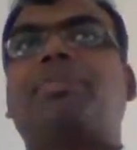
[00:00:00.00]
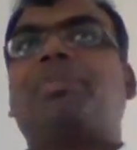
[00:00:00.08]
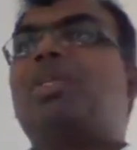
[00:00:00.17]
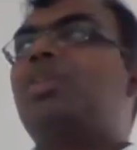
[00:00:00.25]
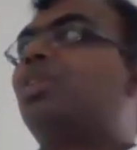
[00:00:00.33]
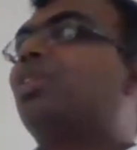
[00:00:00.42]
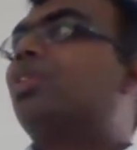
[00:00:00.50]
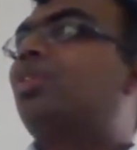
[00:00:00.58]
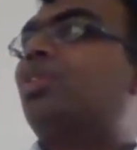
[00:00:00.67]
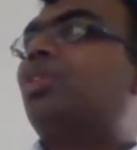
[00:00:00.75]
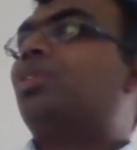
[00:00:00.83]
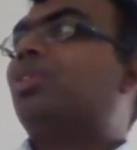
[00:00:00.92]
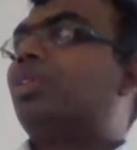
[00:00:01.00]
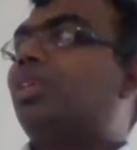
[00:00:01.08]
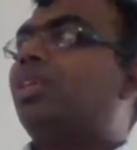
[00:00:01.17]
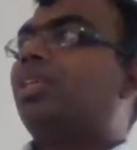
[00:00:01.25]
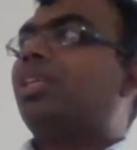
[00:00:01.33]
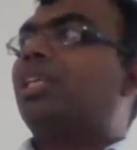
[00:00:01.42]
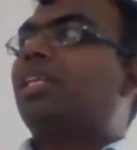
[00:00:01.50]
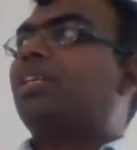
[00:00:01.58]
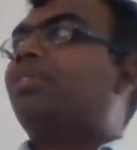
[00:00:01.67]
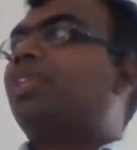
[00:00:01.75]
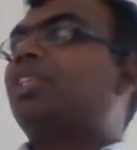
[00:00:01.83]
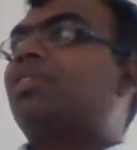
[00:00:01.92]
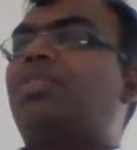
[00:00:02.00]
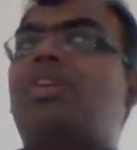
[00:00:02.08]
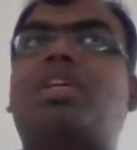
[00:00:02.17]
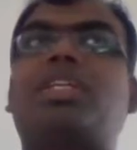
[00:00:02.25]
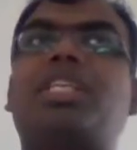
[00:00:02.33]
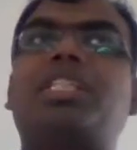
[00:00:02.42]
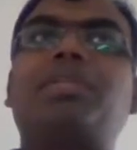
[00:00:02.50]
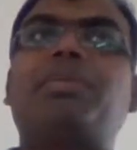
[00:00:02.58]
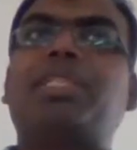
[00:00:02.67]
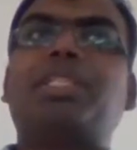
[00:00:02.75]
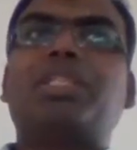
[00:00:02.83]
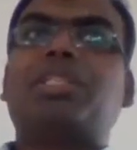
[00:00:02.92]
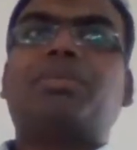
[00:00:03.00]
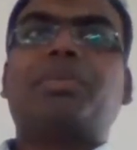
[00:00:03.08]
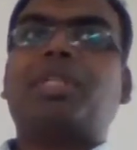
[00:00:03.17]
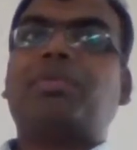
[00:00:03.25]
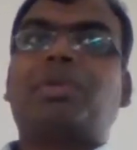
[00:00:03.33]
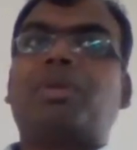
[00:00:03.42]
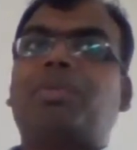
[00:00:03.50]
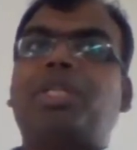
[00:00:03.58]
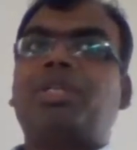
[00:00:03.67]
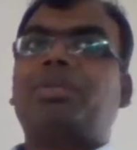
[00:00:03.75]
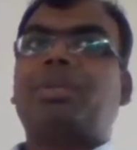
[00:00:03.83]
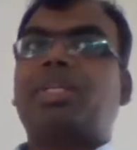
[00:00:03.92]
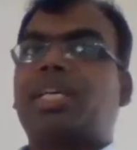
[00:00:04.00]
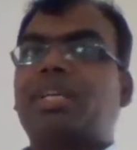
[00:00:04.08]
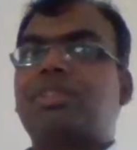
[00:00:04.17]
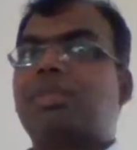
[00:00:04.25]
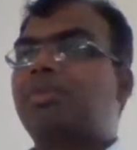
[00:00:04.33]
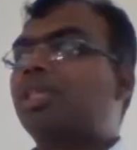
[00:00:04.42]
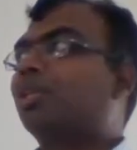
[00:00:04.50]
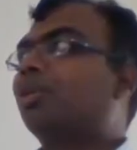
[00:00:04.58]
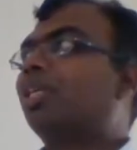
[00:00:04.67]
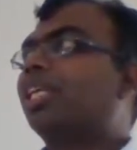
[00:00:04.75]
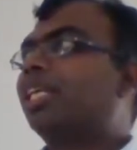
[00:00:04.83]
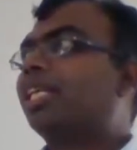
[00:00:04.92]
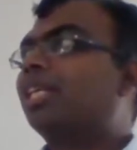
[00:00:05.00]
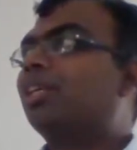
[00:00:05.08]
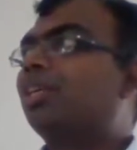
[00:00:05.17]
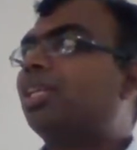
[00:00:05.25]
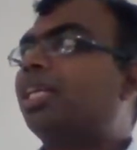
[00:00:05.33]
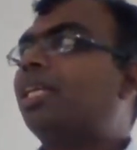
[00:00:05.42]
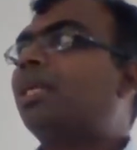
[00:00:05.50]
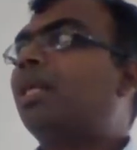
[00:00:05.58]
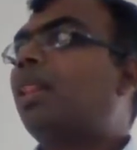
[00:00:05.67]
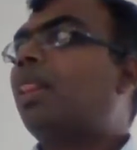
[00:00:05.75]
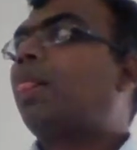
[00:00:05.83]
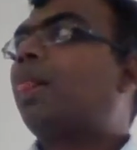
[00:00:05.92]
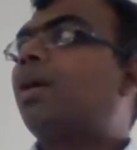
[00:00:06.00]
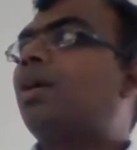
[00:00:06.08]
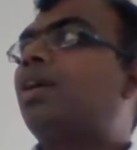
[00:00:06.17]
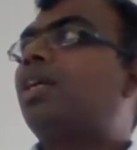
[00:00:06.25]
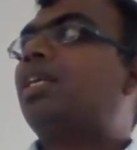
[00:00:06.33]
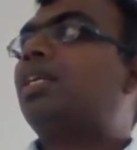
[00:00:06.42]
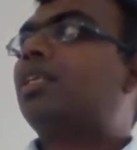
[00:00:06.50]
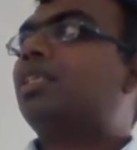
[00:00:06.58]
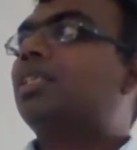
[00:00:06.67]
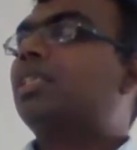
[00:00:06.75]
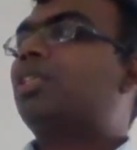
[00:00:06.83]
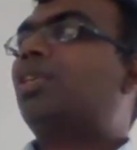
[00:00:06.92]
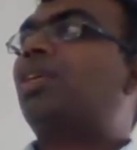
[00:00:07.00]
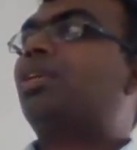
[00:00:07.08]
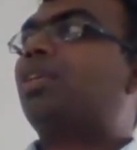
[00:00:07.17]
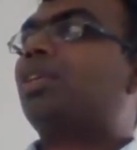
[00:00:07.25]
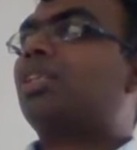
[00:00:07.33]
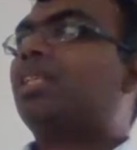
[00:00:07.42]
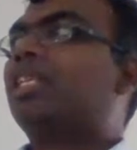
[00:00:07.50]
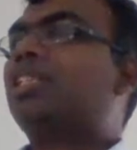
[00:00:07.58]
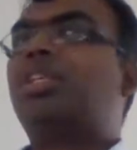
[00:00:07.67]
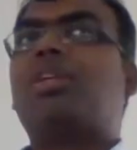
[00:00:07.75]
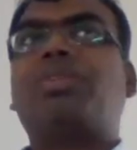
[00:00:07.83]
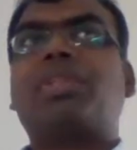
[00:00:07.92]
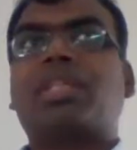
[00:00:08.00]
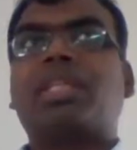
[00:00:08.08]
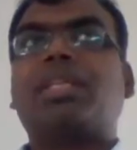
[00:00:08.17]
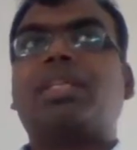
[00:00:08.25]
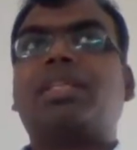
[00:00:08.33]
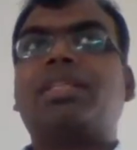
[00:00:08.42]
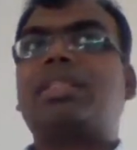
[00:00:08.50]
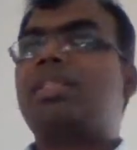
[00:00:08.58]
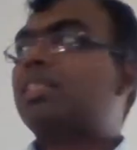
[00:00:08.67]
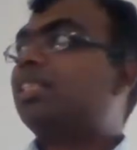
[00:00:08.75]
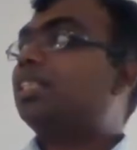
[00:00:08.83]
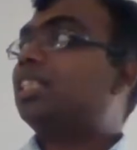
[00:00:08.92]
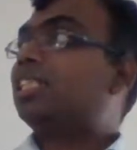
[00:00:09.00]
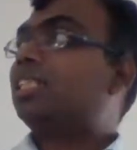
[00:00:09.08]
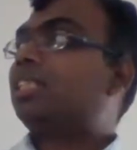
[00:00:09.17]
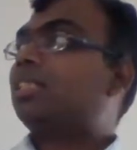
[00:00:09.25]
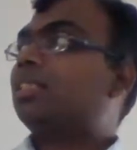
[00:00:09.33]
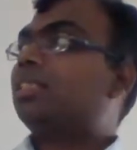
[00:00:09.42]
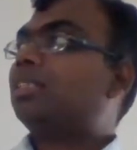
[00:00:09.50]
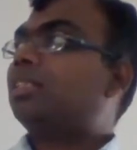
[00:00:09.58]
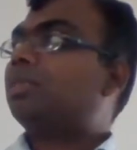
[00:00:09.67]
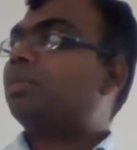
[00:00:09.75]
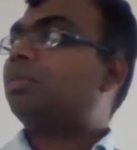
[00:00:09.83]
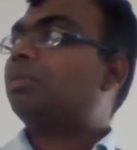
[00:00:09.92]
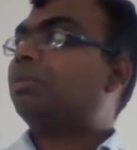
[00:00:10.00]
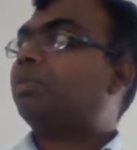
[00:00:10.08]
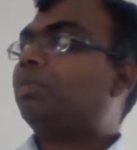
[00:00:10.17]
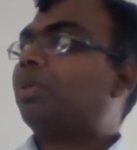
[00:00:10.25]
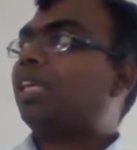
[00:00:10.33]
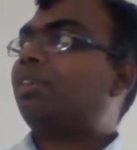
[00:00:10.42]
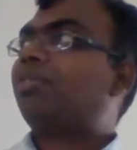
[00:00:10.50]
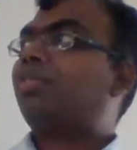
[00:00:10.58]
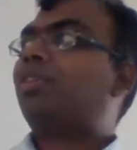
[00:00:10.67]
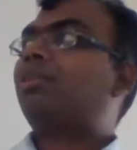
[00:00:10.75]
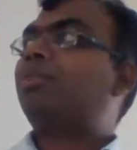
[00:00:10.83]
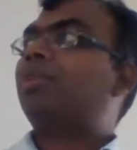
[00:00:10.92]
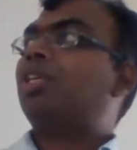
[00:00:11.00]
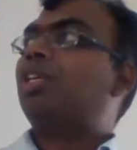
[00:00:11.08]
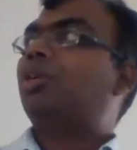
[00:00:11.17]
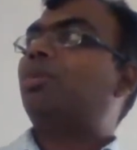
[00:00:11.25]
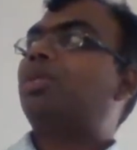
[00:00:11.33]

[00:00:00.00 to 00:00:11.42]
Okay. So if it is a flocculation basin or something, probably you will have something rotating and all that. And this is not that sort of a thing. This is just a platform